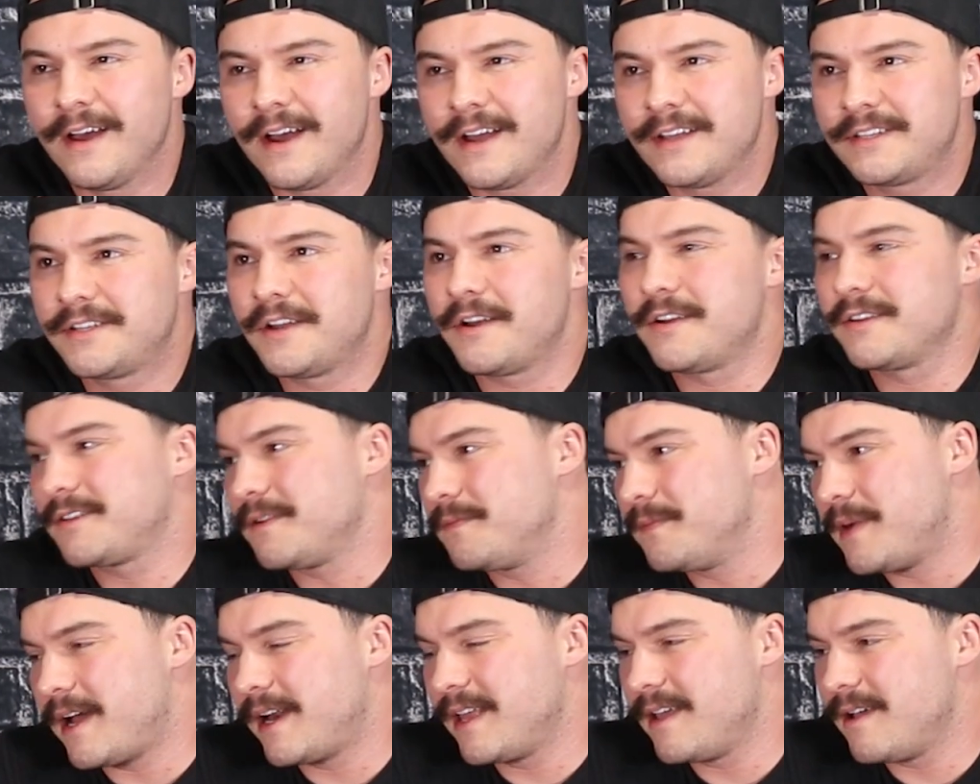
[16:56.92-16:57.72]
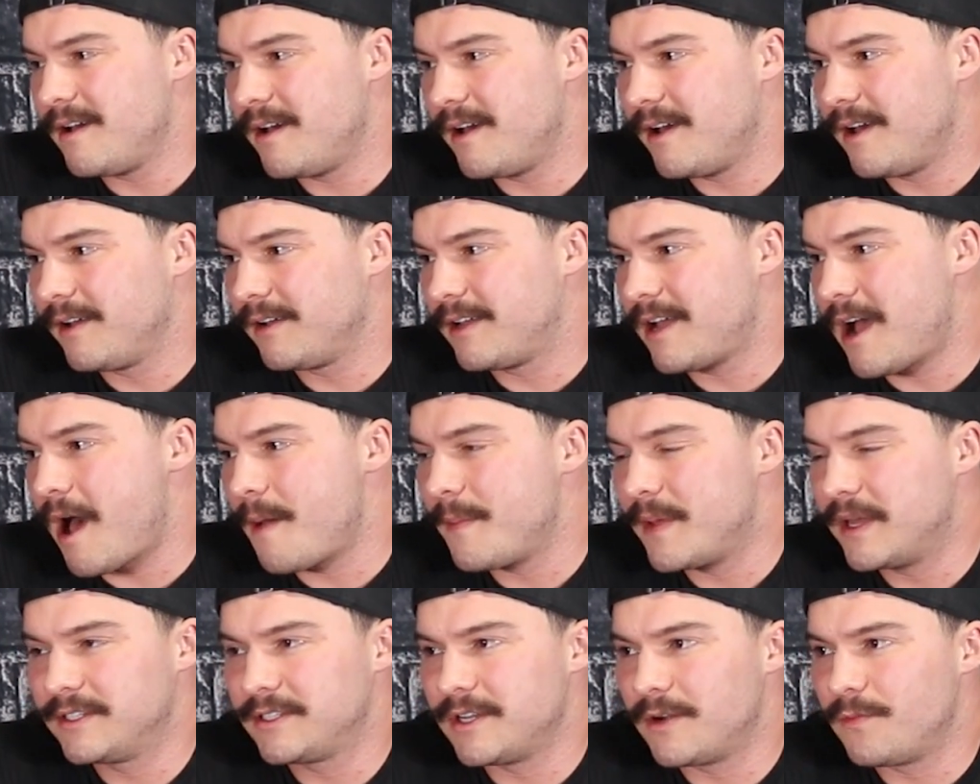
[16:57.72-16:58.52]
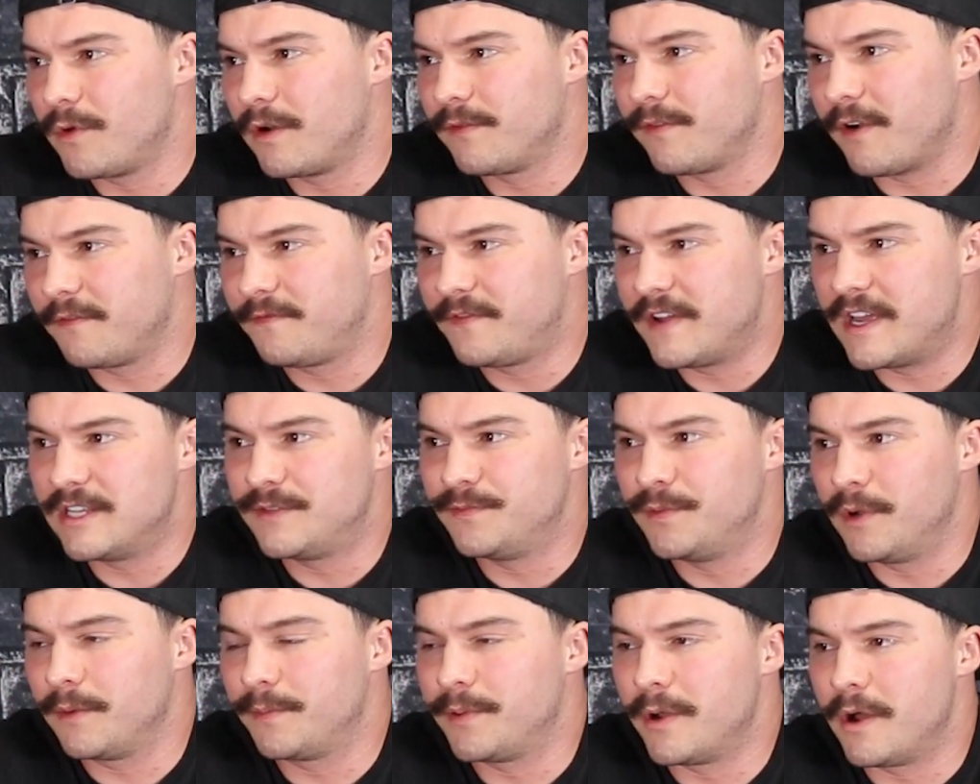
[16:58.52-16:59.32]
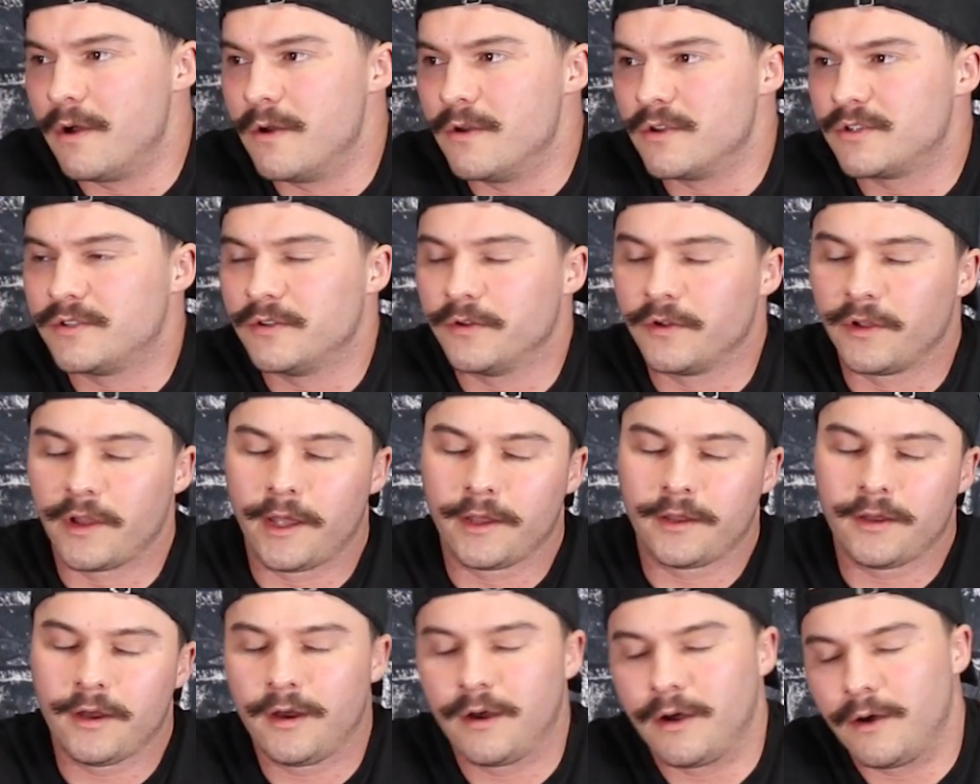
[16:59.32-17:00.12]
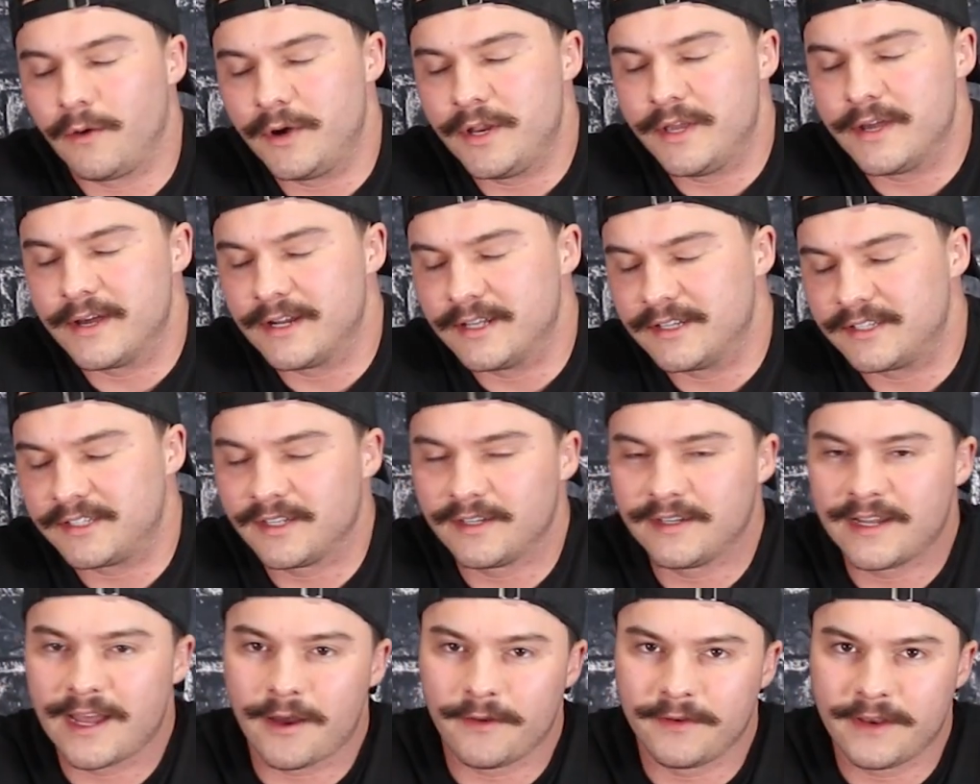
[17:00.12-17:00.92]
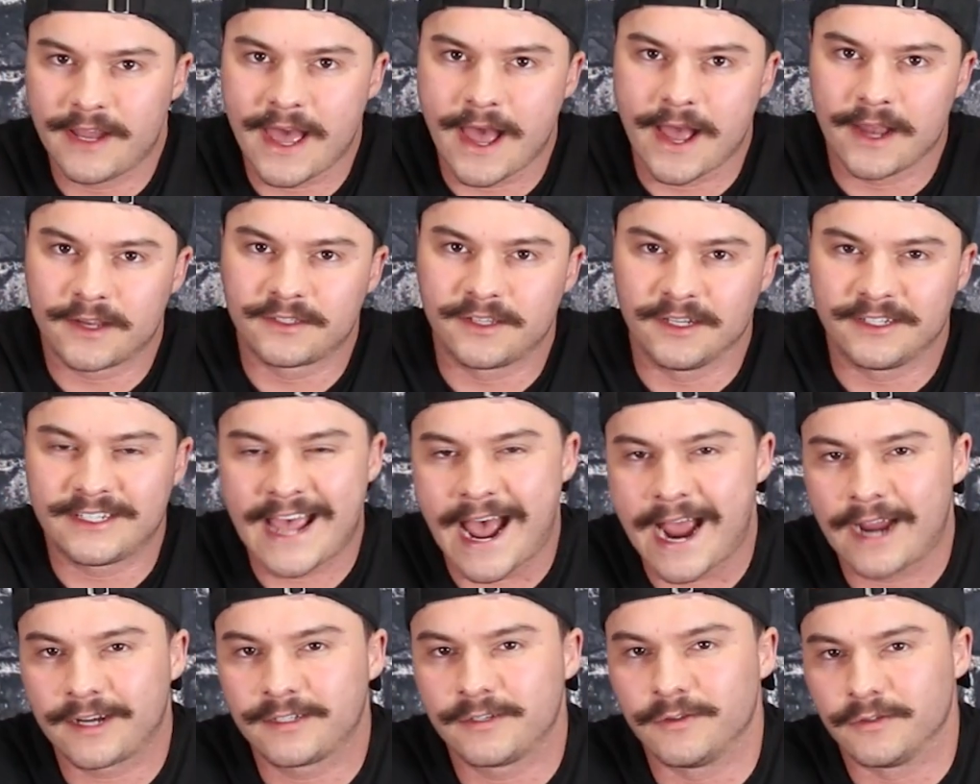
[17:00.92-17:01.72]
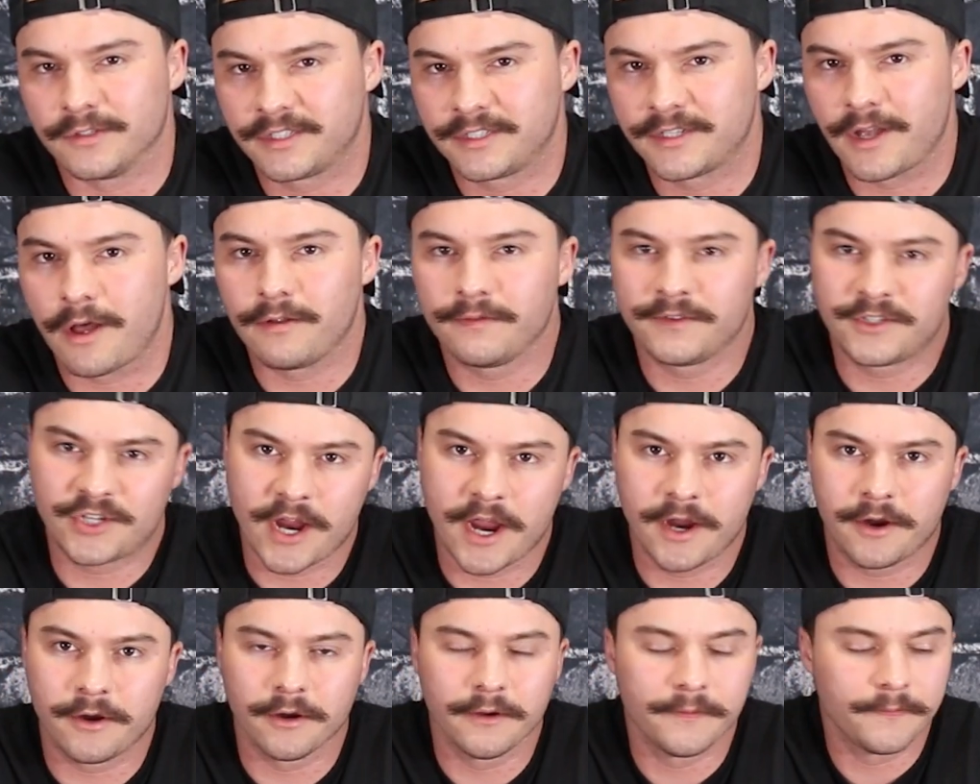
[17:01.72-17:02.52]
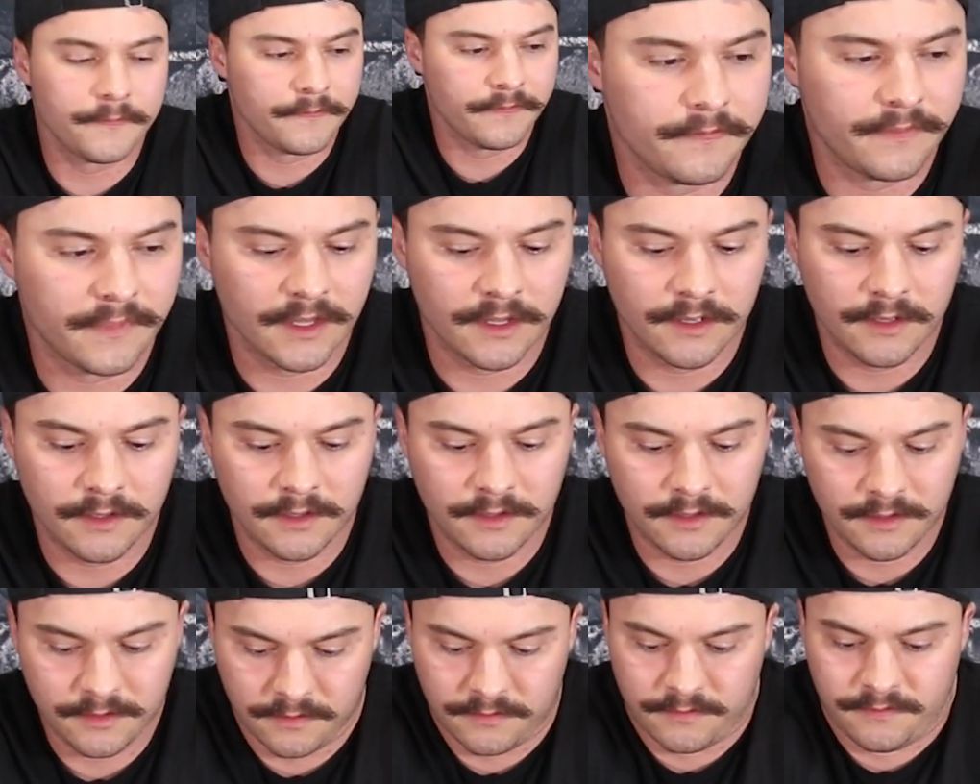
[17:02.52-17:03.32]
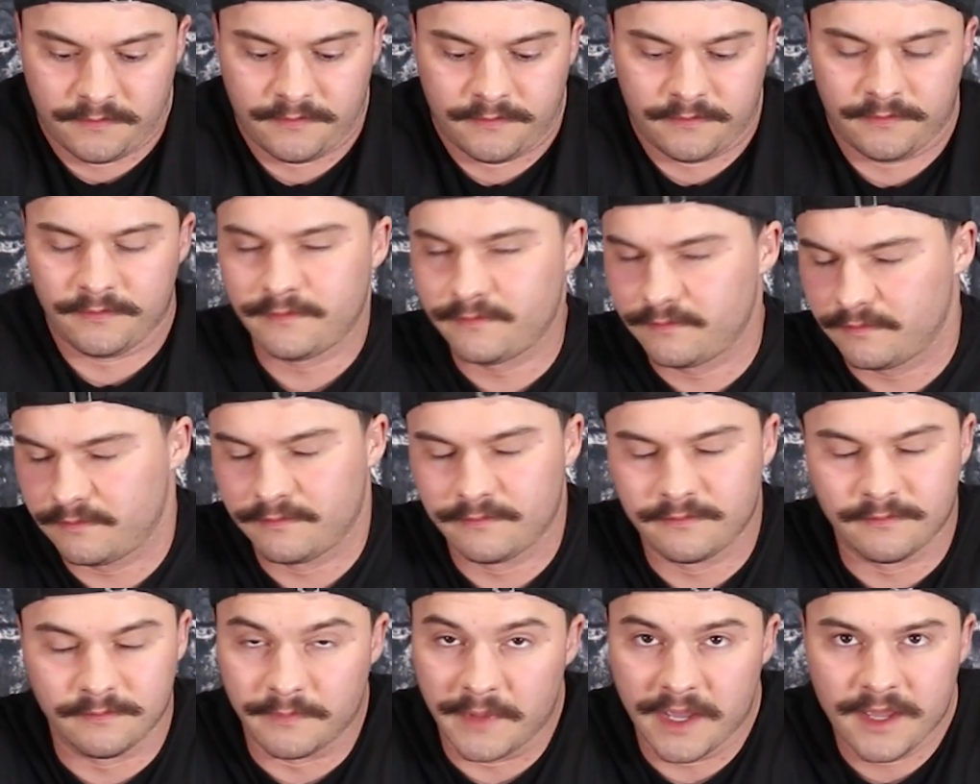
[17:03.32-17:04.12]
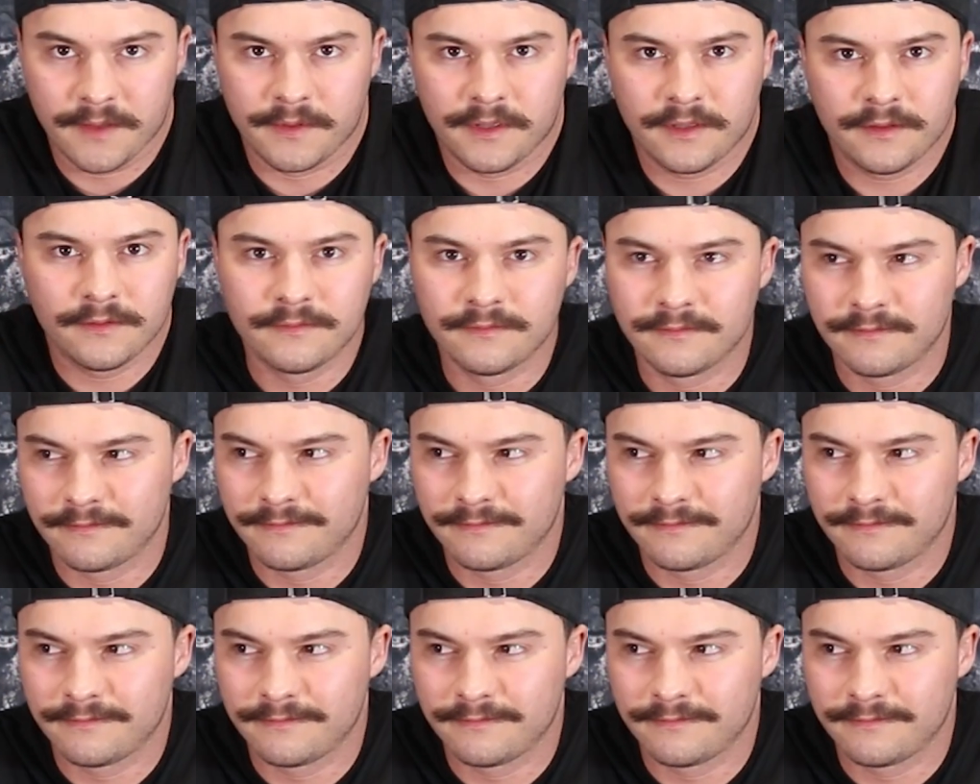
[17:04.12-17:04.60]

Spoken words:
I saw somebody comment on one of our Facebook posts and they're like, oh, what are you gonna send out next? A tactical salt shaker? Maybe.